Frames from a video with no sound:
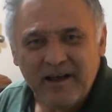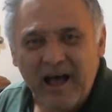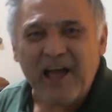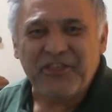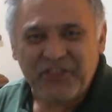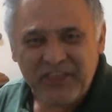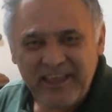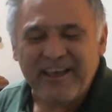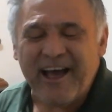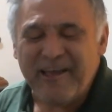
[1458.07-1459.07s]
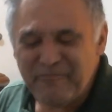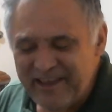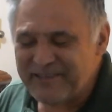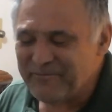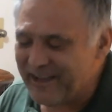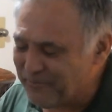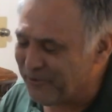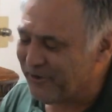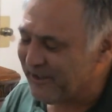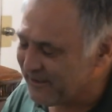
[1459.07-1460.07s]
I think I made my
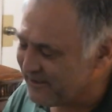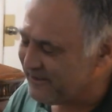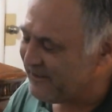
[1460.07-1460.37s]
point.